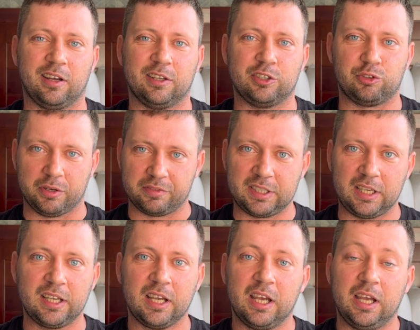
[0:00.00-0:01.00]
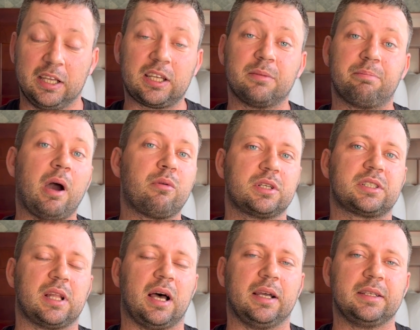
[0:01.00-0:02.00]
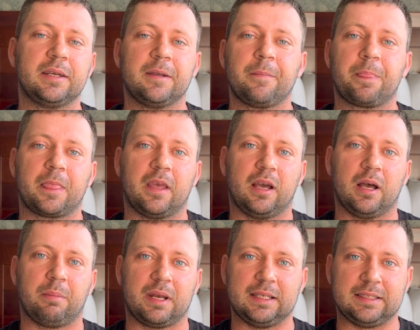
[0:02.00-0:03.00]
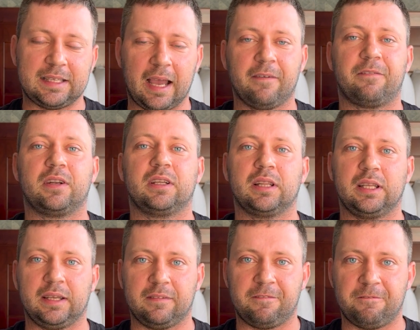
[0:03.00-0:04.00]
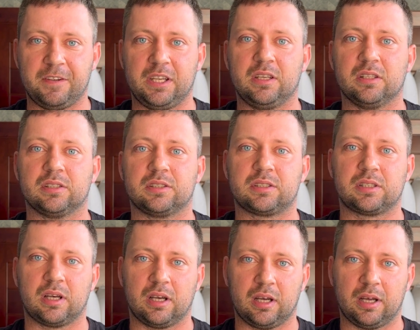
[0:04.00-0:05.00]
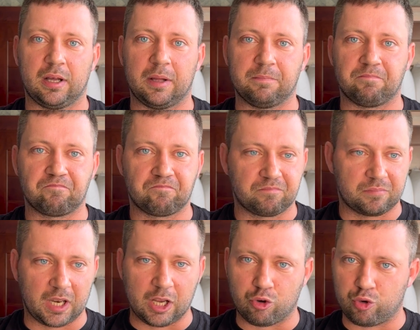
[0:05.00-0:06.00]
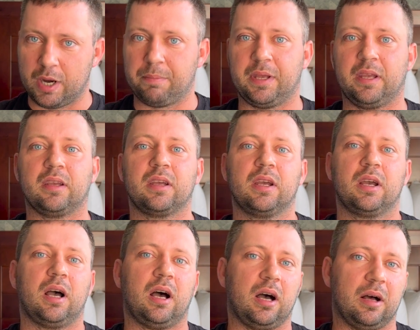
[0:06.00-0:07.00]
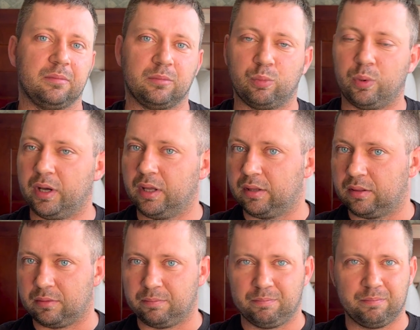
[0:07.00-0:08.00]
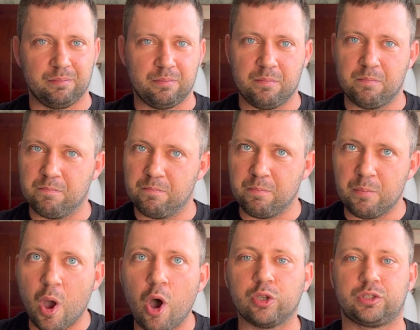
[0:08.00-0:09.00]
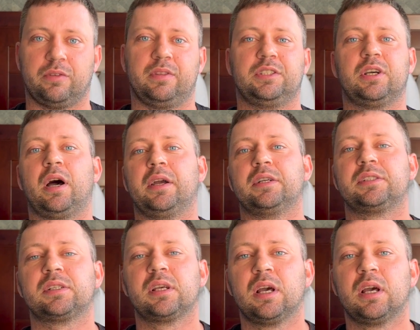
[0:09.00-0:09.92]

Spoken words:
drifty. It can power slide, but it definitely feels grippy with most of the tires.